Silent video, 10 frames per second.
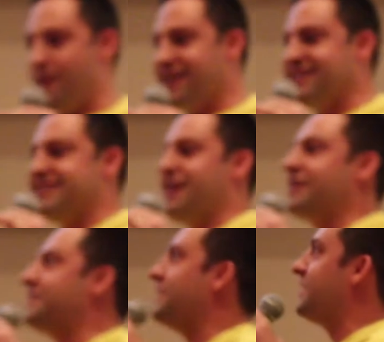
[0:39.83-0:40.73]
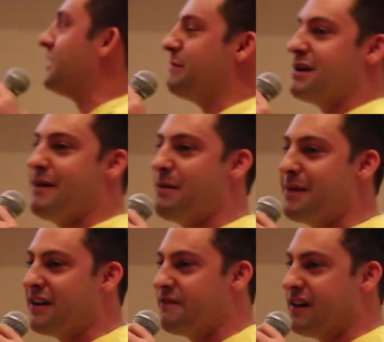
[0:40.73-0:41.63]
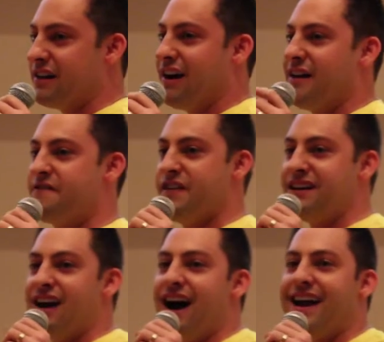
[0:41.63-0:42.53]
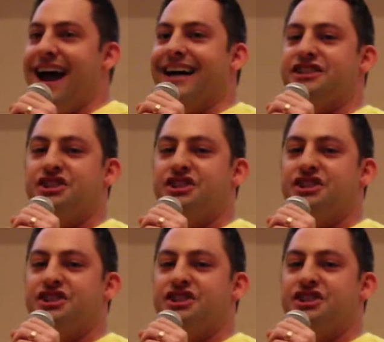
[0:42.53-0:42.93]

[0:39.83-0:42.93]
I wanted to tell you a little bit about me and FinCon. FinCon has